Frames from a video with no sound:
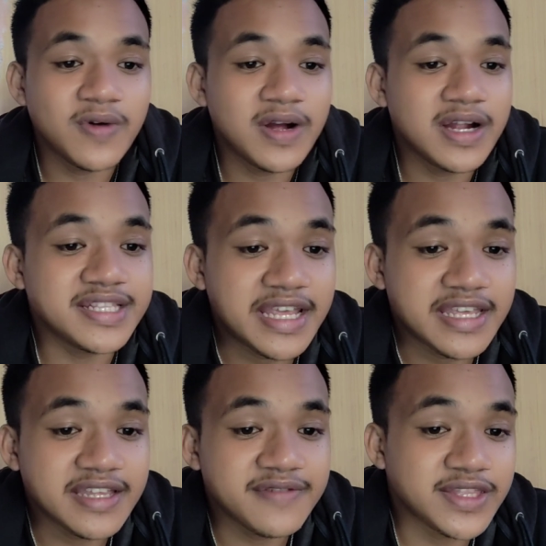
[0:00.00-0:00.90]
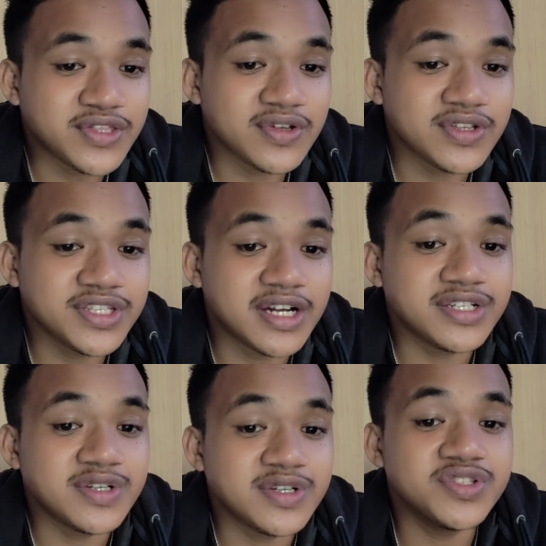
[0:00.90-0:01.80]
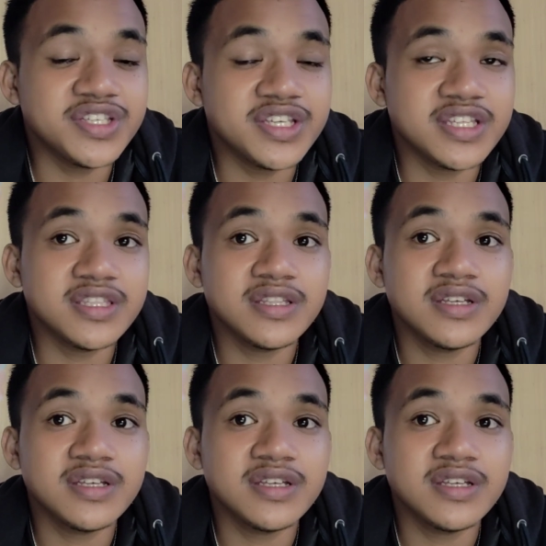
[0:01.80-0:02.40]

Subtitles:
while the dry heat methods are those in